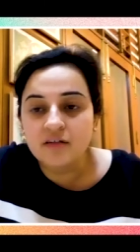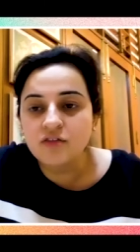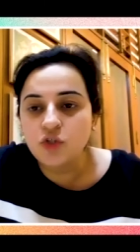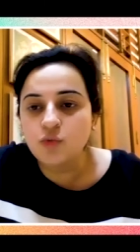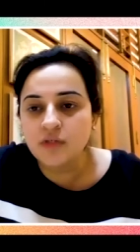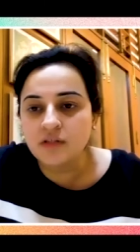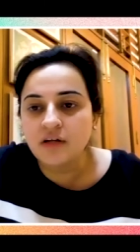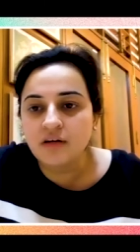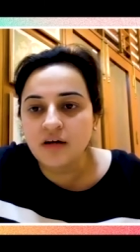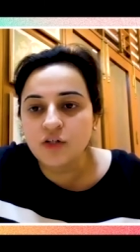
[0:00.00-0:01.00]
consumer in
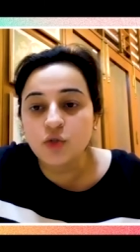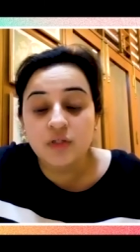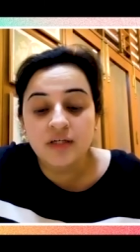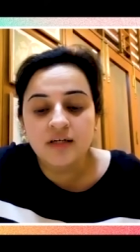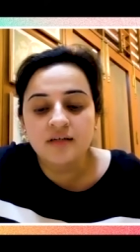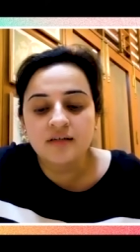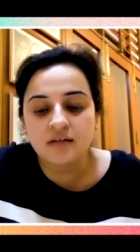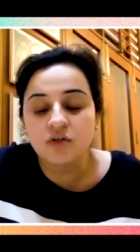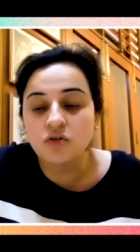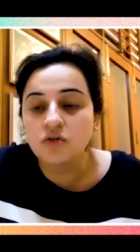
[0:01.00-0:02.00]
India should eat
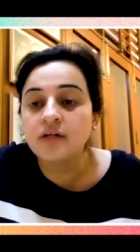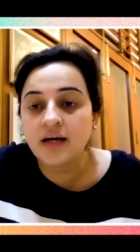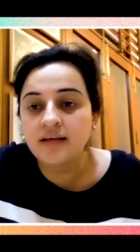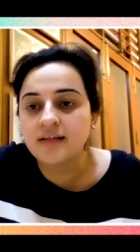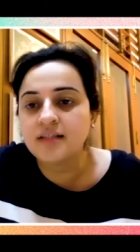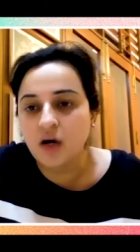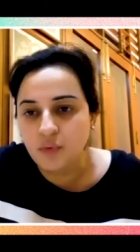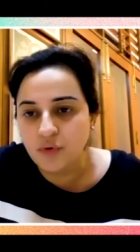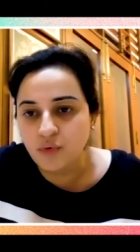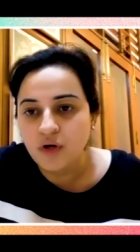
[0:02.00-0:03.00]
a good, healthy
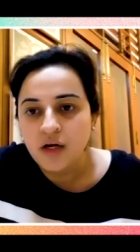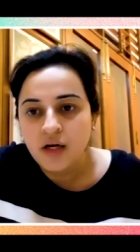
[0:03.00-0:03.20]
sourdough.